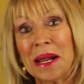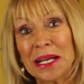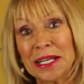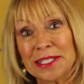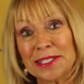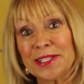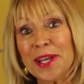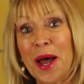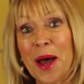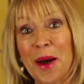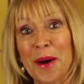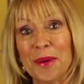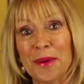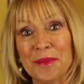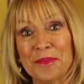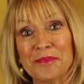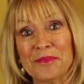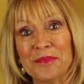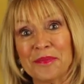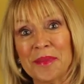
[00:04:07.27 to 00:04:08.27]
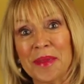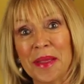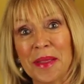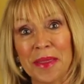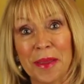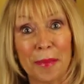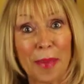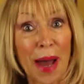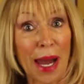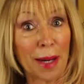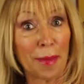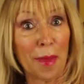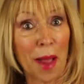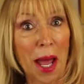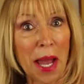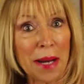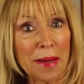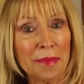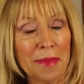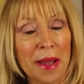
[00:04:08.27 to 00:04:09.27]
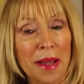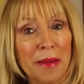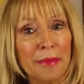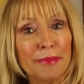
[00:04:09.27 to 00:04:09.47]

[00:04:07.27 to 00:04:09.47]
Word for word: So, the bottom line,